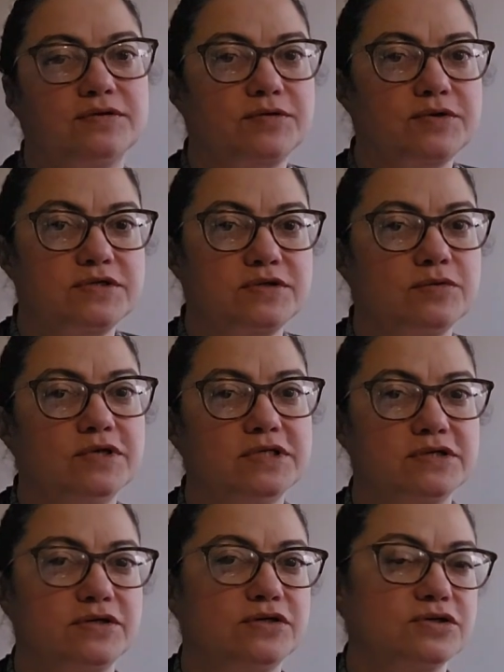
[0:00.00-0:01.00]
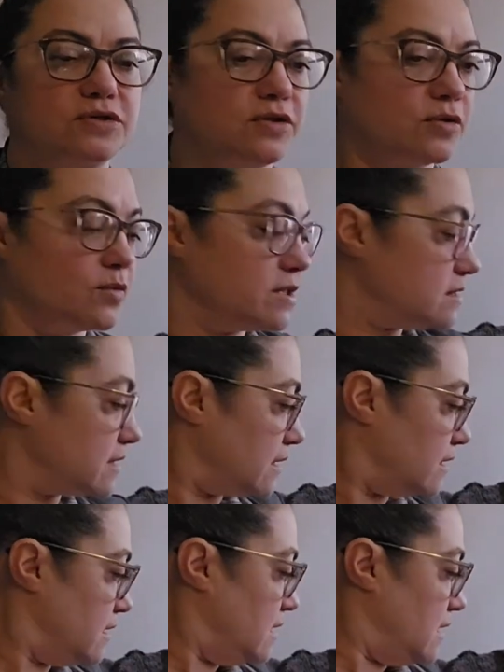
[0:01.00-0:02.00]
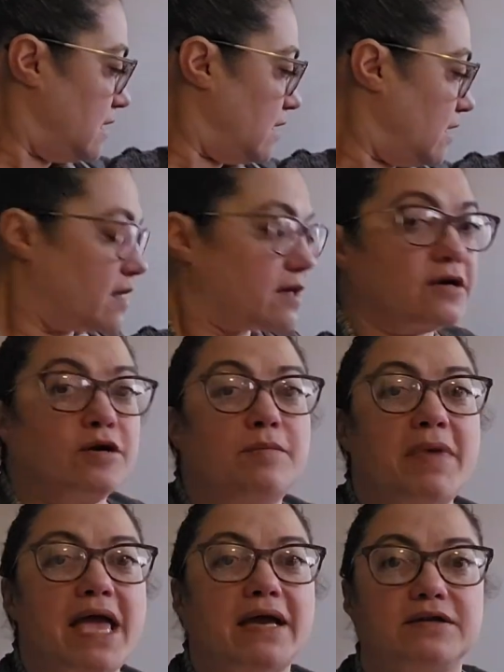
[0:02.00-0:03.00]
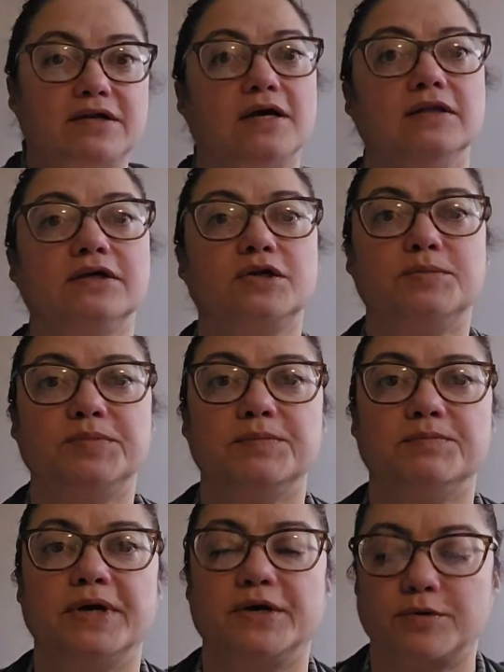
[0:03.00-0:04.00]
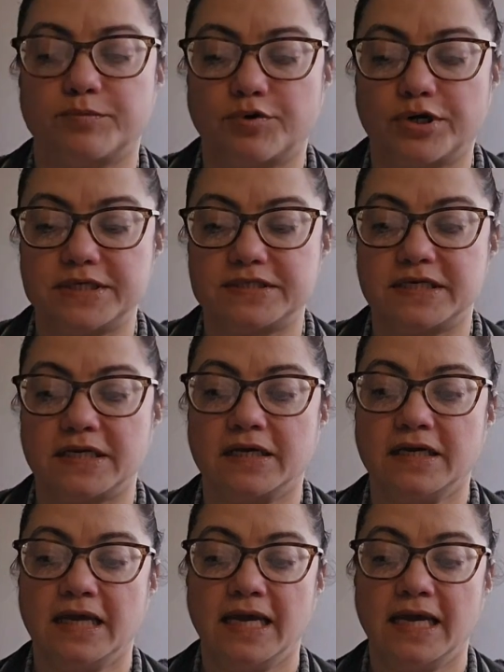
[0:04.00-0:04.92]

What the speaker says: The crystal ones are usually the ones that command a little bit better pricing.